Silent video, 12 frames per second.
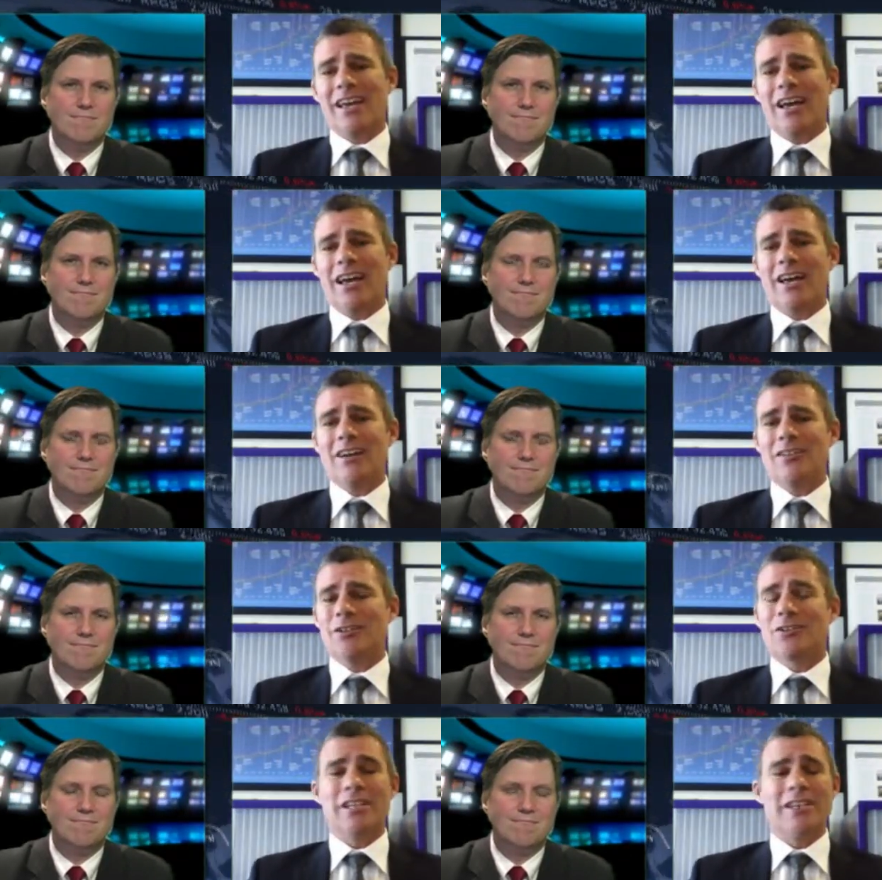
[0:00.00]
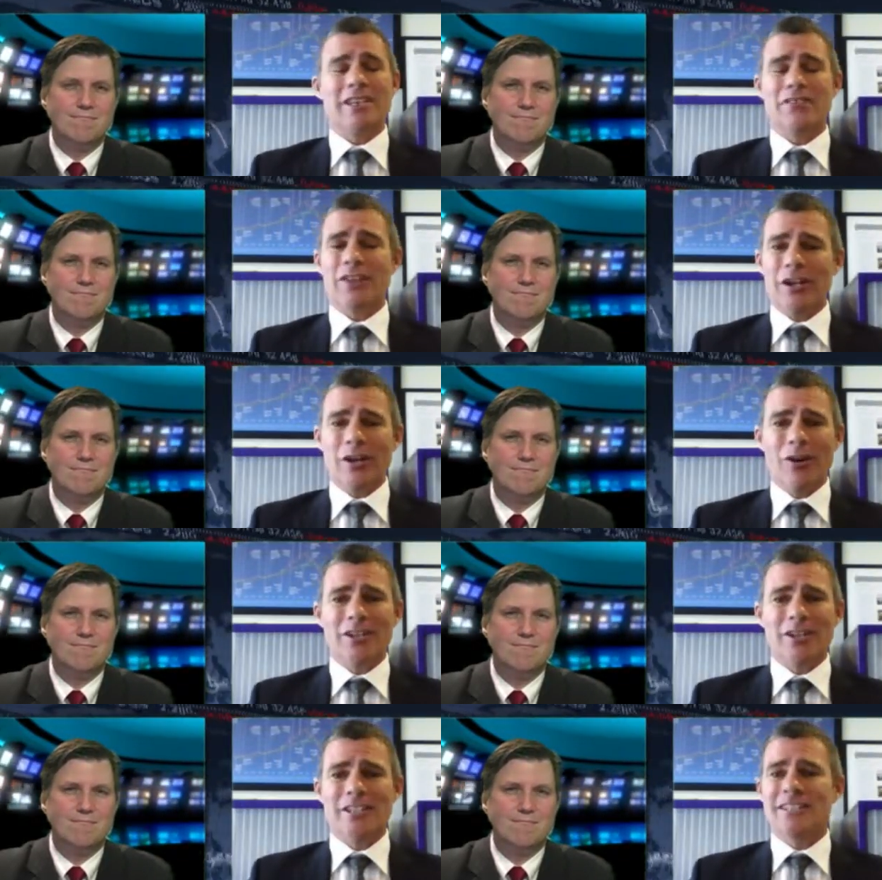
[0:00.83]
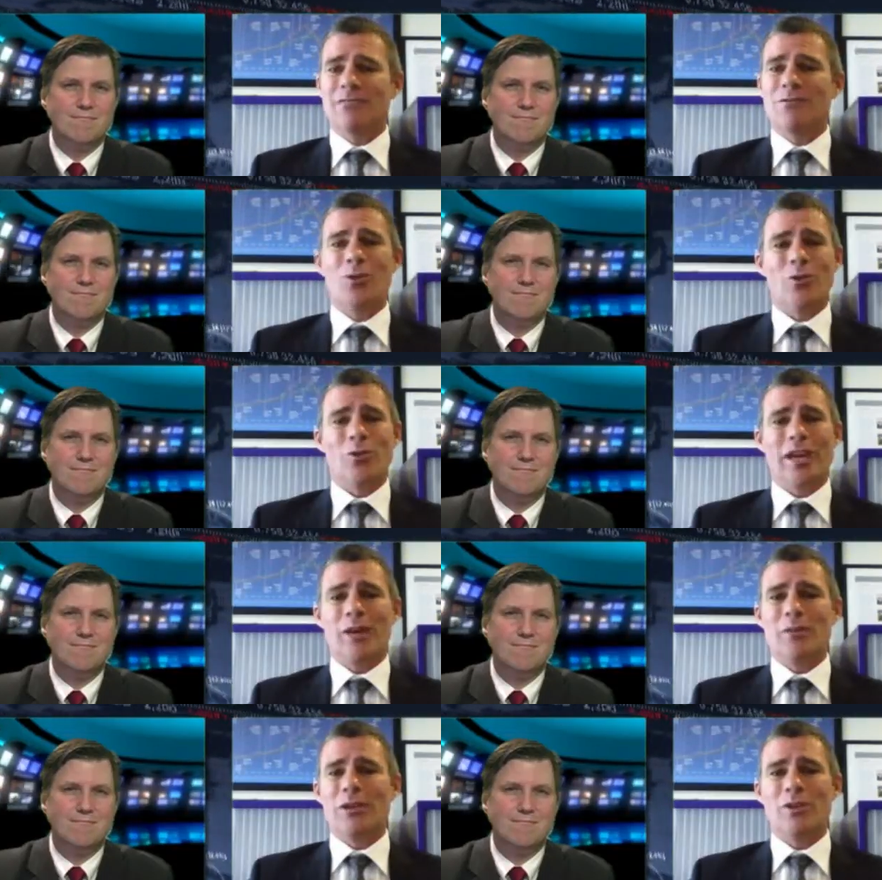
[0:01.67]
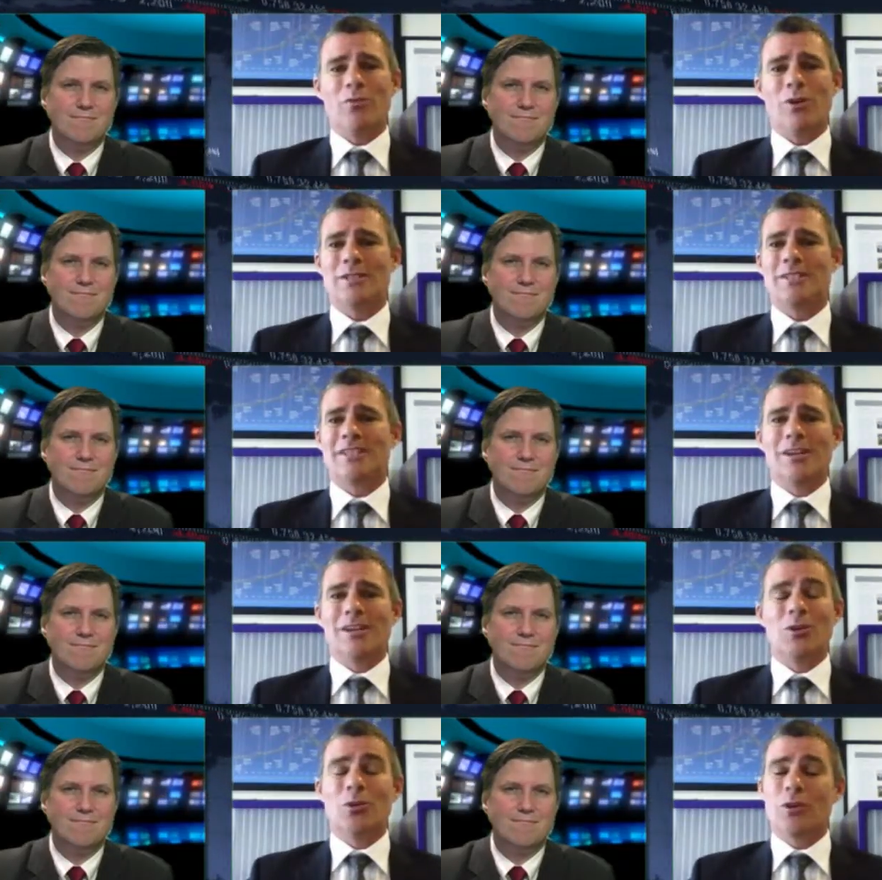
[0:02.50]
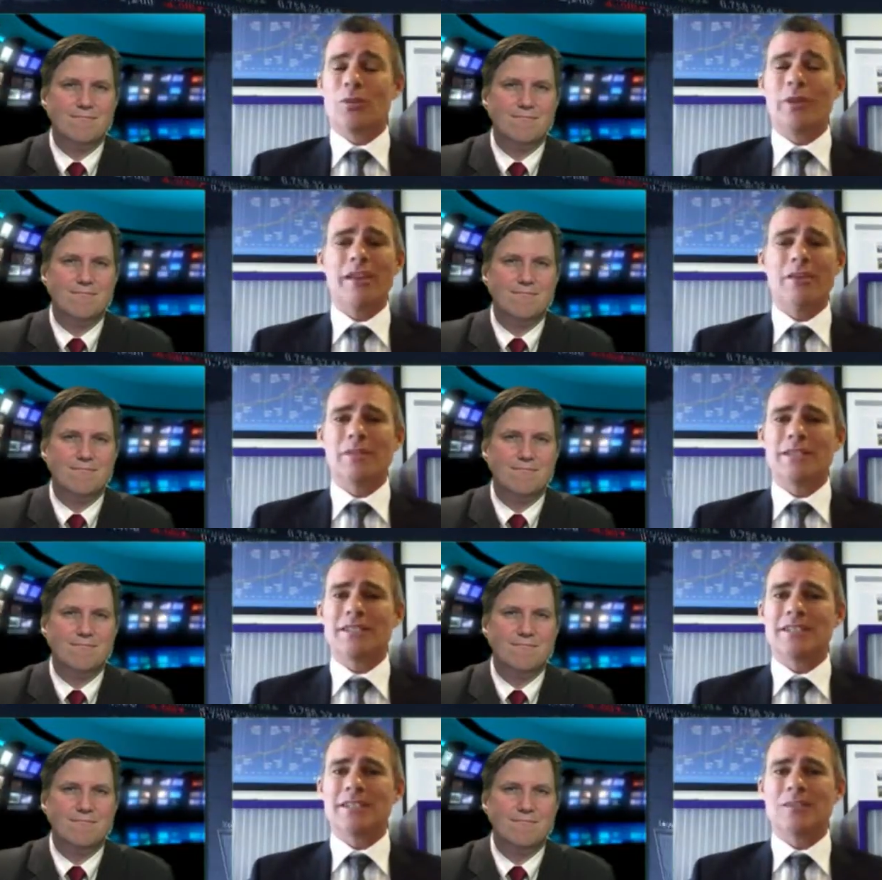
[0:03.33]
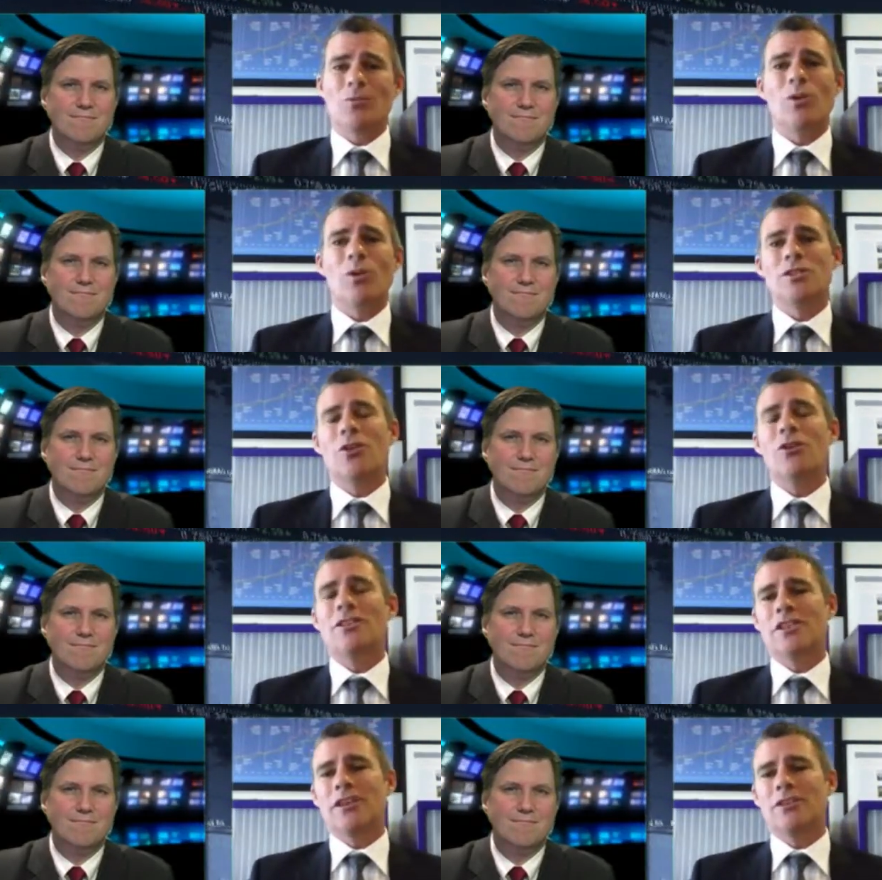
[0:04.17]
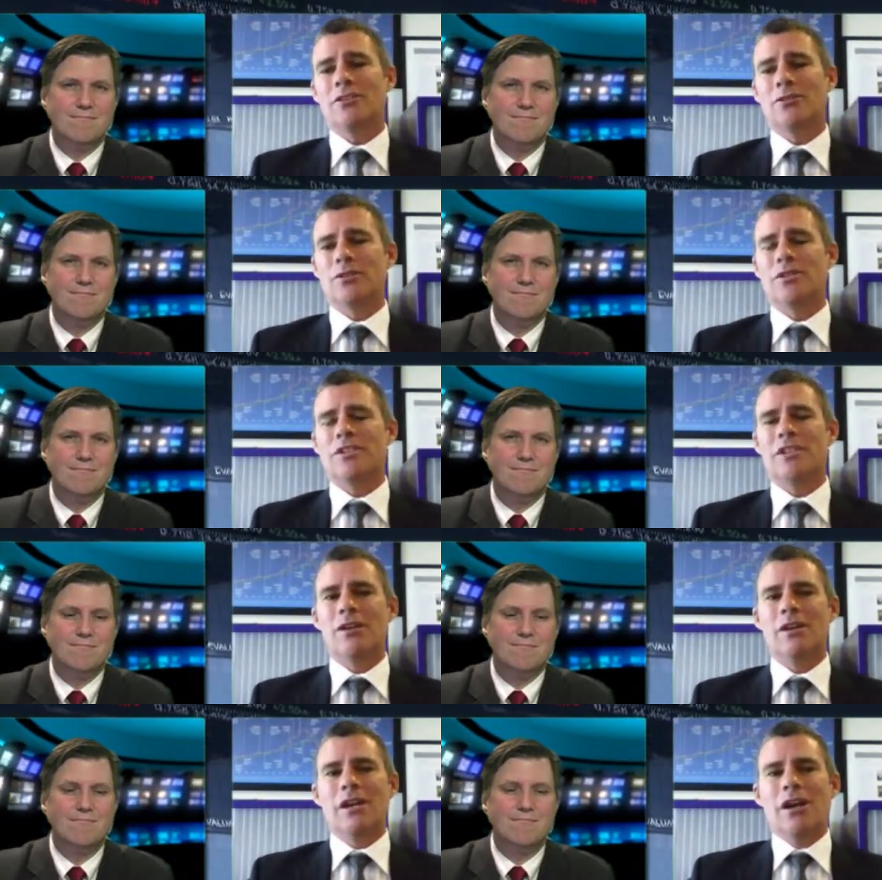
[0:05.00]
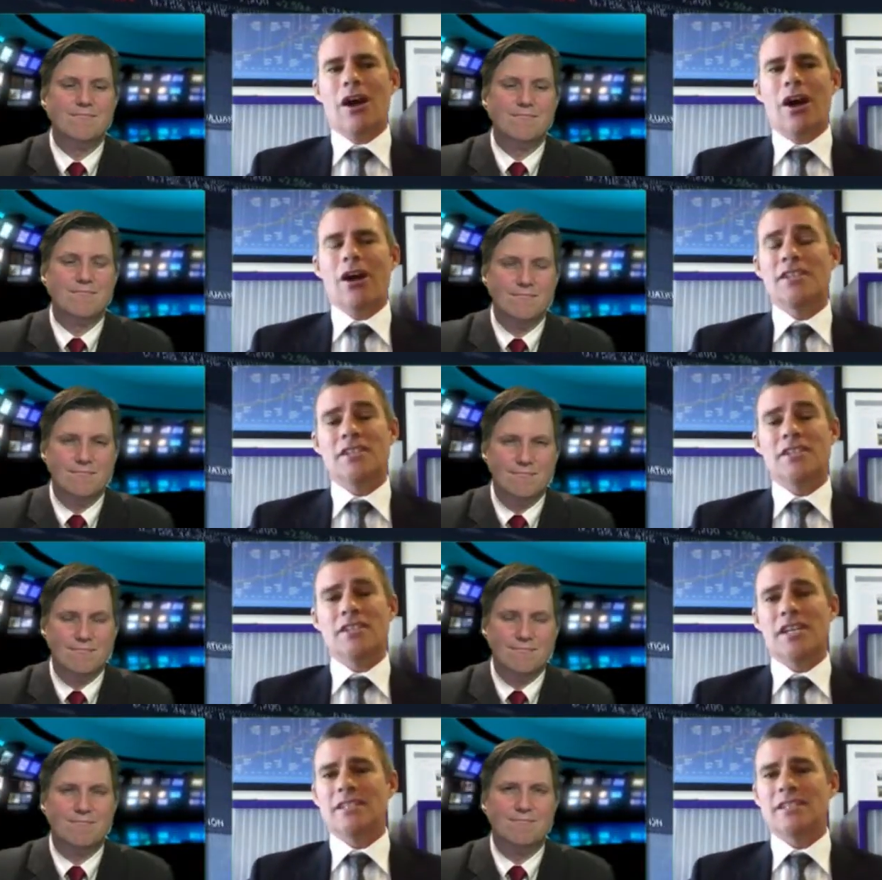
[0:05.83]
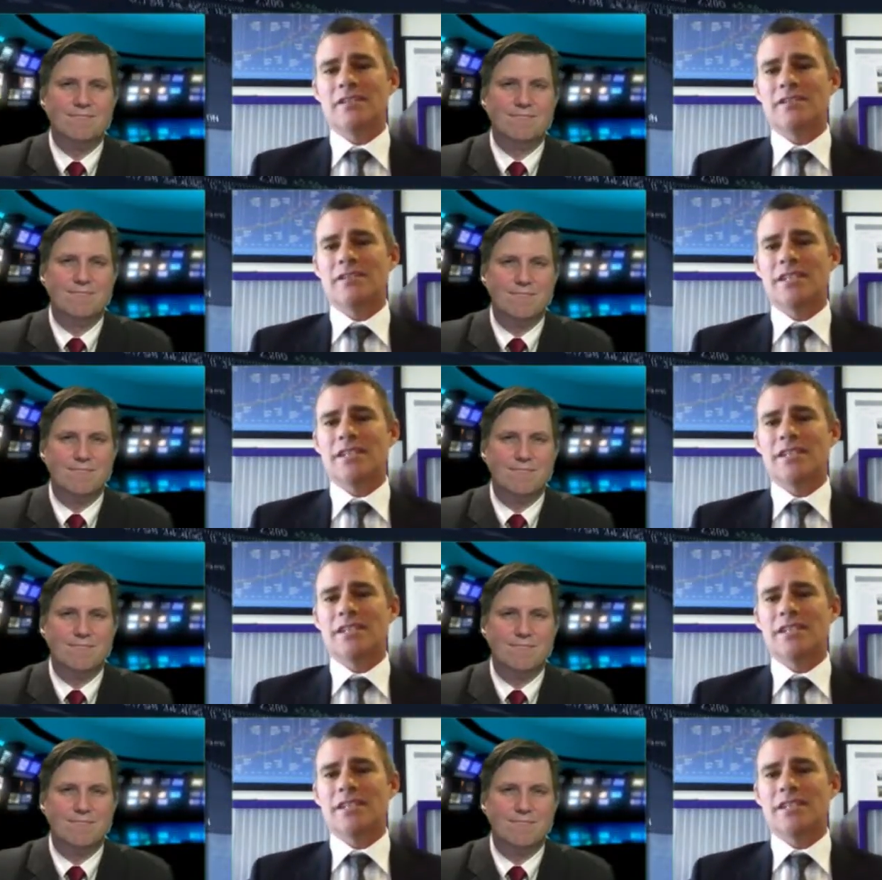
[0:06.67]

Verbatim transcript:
Speaker 1: Uh, usually they're very honest and forthcoming with what's good about the business and what's not so good. So I'd suggest that if